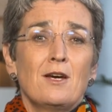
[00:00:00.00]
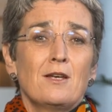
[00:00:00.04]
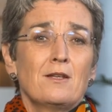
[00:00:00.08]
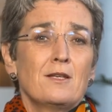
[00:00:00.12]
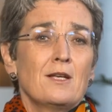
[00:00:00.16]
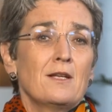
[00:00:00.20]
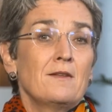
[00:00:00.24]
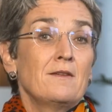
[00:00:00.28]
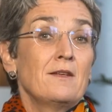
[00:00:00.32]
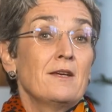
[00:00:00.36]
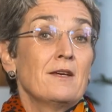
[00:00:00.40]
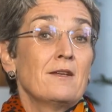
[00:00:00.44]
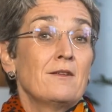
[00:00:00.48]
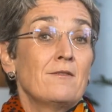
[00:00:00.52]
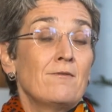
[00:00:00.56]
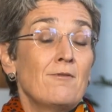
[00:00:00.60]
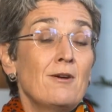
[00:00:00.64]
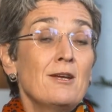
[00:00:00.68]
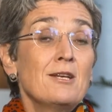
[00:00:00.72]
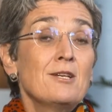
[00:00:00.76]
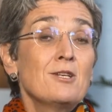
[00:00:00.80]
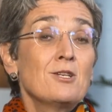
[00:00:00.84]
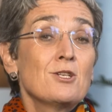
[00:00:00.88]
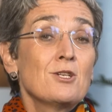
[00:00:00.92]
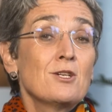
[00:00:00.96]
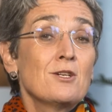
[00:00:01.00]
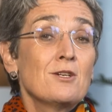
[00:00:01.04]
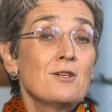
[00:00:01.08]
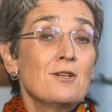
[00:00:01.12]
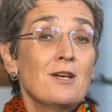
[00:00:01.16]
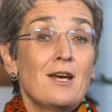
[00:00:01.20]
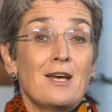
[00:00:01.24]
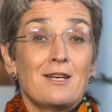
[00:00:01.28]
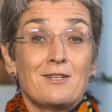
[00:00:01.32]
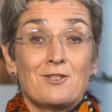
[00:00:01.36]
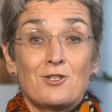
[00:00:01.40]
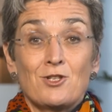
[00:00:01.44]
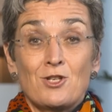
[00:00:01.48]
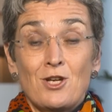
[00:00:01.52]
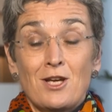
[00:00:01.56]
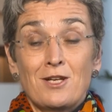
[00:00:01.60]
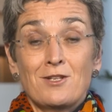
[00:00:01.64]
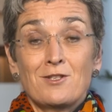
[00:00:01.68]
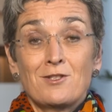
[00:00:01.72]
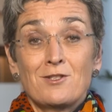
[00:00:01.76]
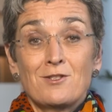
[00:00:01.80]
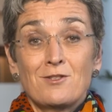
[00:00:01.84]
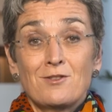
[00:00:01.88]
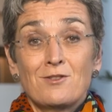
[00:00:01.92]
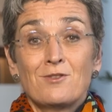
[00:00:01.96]
that the adventure has
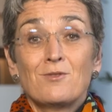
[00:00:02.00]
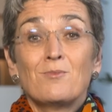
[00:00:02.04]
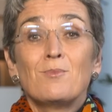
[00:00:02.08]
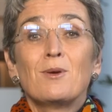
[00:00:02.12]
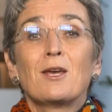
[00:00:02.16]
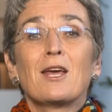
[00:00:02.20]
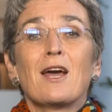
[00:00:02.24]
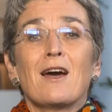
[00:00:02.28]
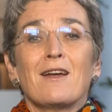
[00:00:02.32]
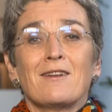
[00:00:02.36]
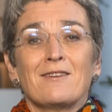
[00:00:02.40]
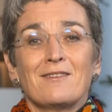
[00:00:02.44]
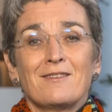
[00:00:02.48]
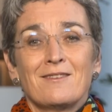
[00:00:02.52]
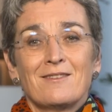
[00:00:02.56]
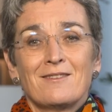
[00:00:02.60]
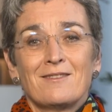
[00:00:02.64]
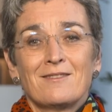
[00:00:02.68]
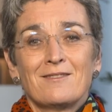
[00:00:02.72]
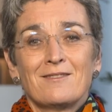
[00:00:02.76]
just begun.